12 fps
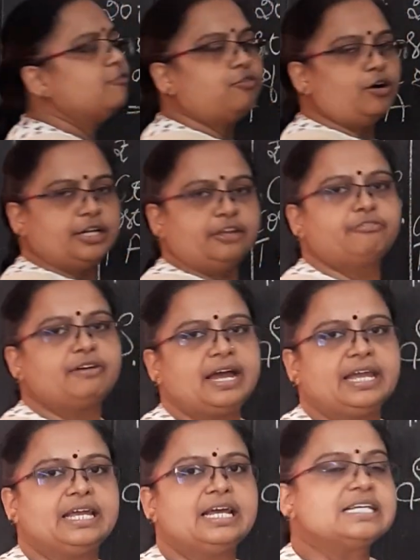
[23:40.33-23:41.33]

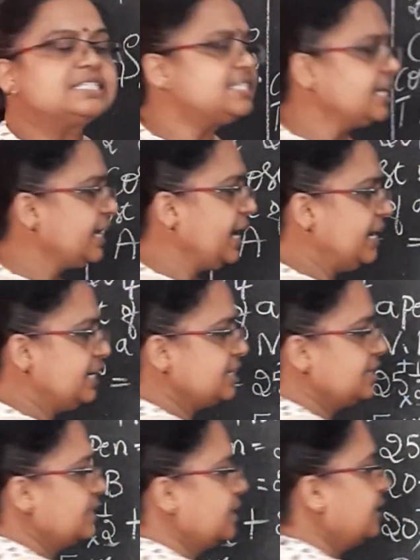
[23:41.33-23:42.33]
45. Second,
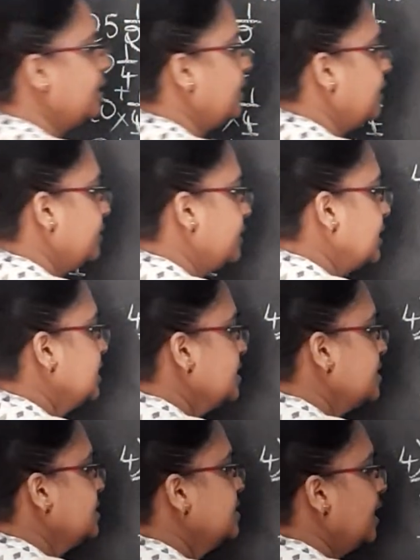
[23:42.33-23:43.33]
that
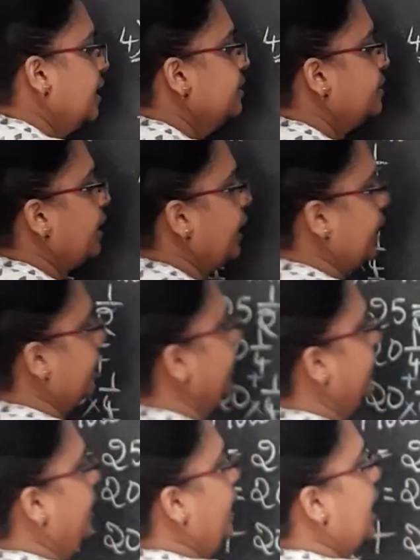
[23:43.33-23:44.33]
is 3.
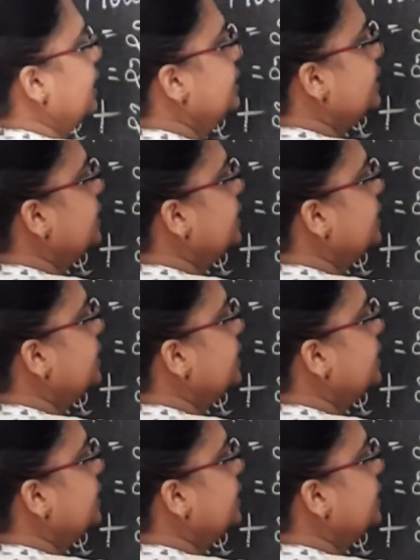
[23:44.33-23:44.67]
And